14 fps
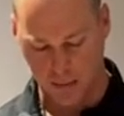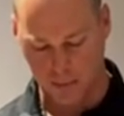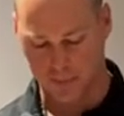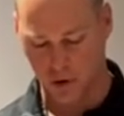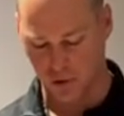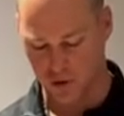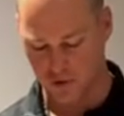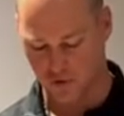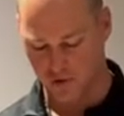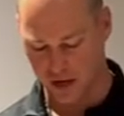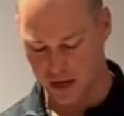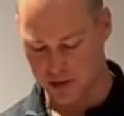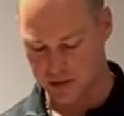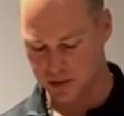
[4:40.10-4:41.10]
Pro
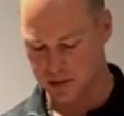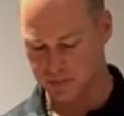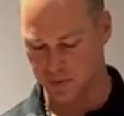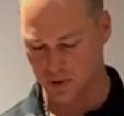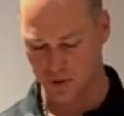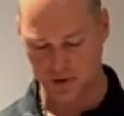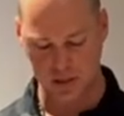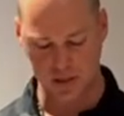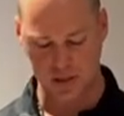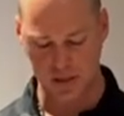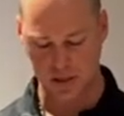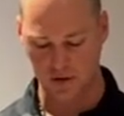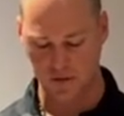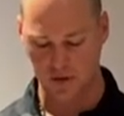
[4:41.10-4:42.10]
Advanced to Pro
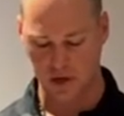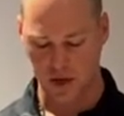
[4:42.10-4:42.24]
Sensitive,